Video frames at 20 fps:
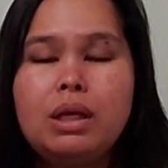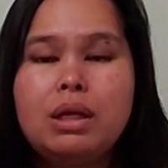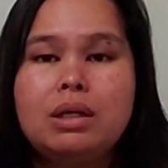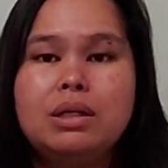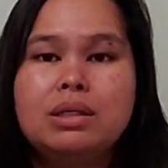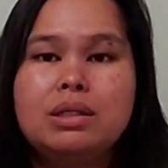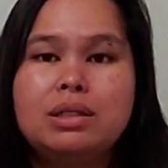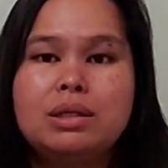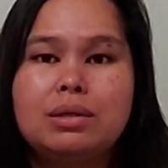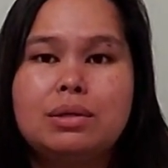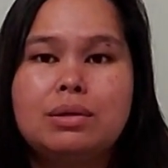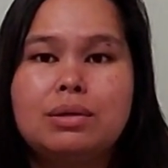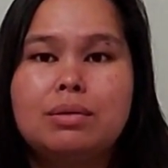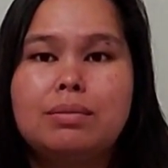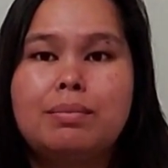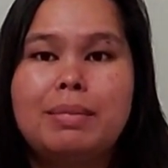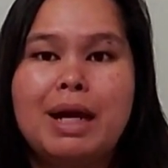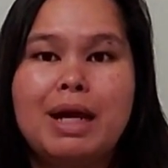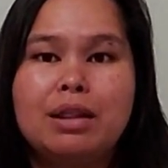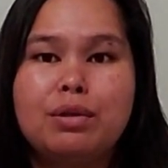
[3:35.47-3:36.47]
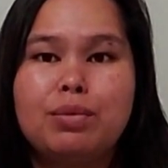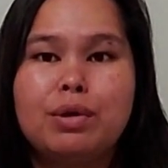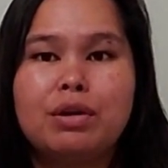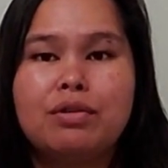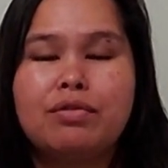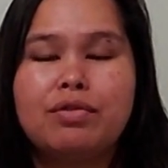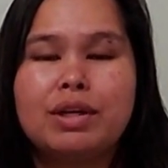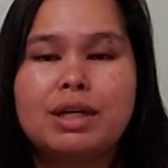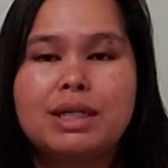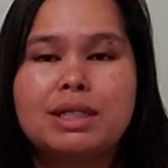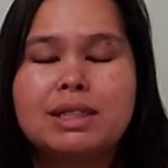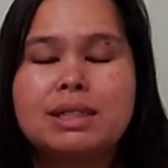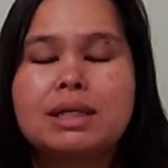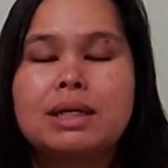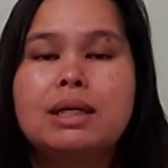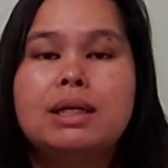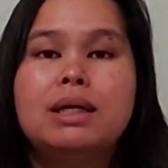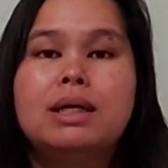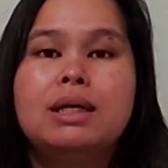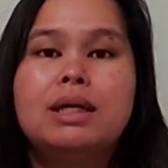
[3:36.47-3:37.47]
So math worked for us,
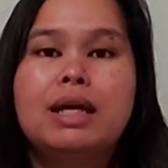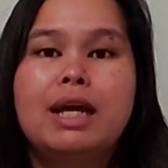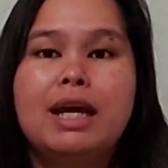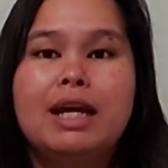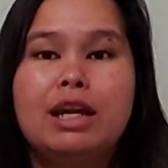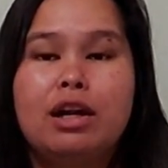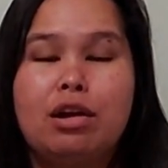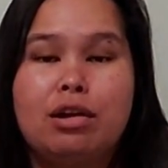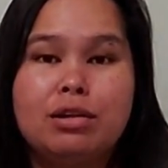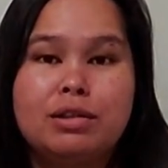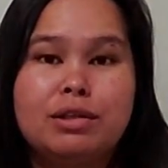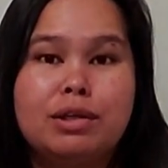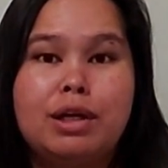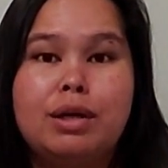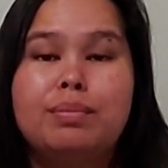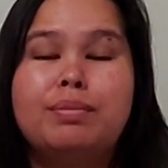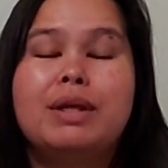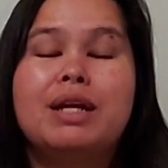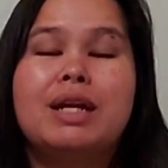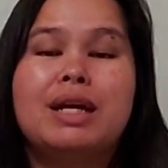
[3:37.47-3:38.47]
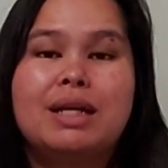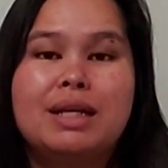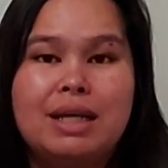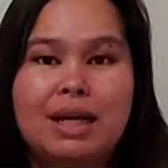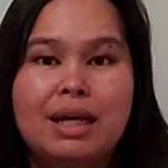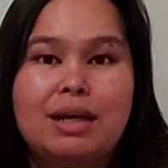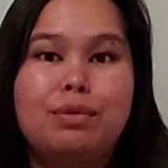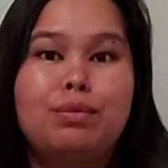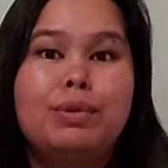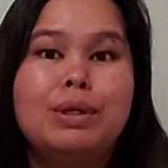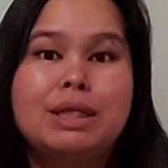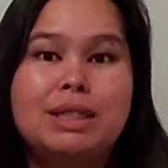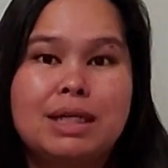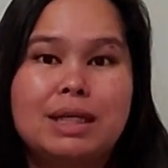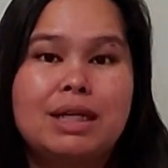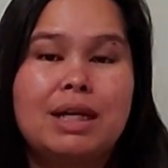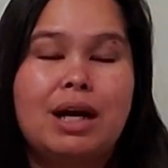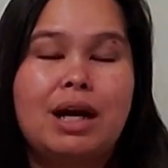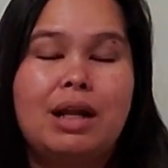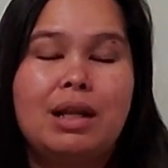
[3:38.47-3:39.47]
and it also helped that, again, we
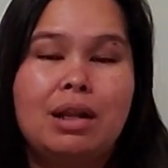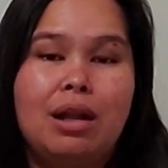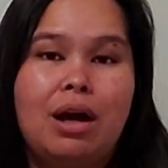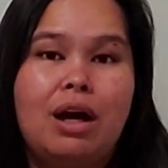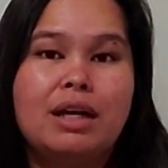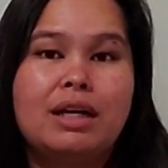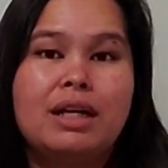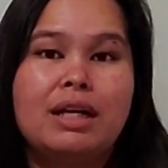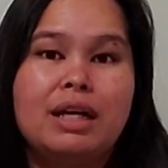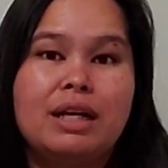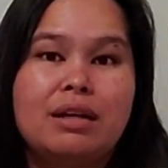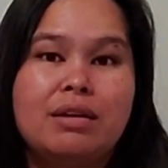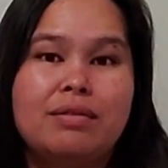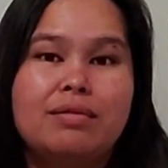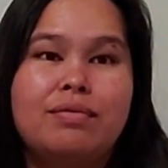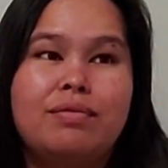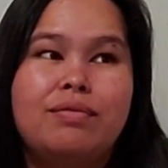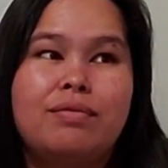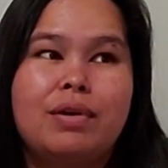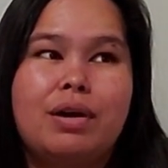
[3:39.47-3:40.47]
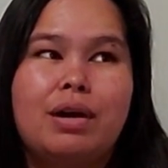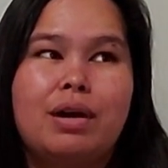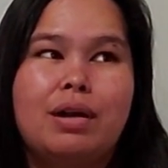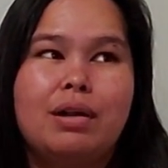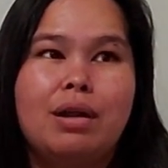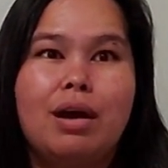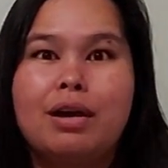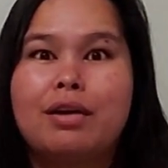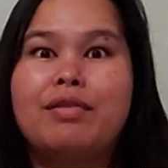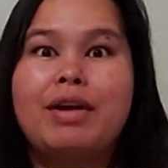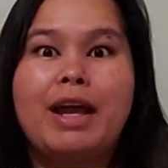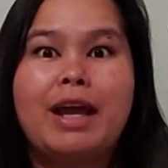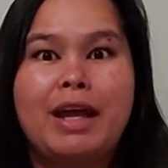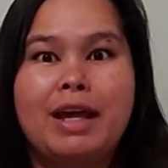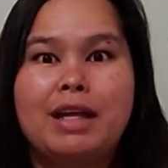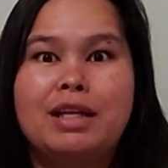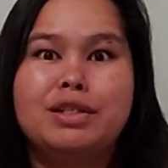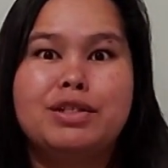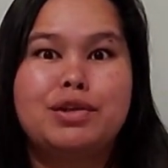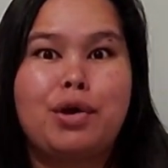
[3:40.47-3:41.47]
did a lot of
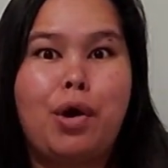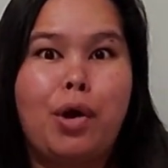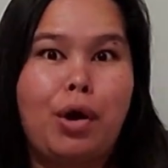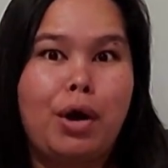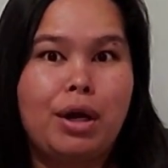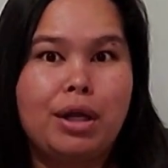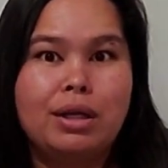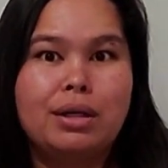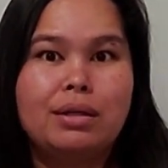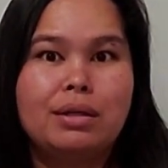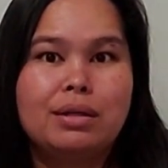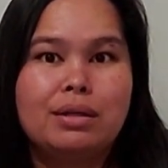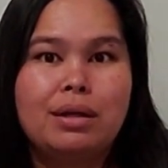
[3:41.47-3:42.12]
hands-on